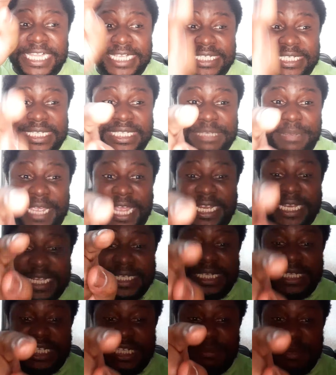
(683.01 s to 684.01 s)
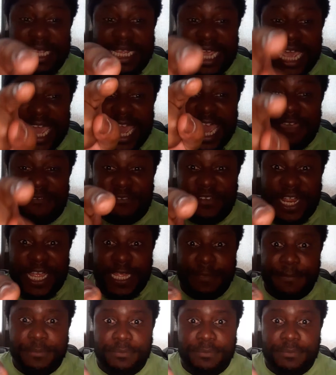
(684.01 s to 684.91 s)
to me and listen to me carefully.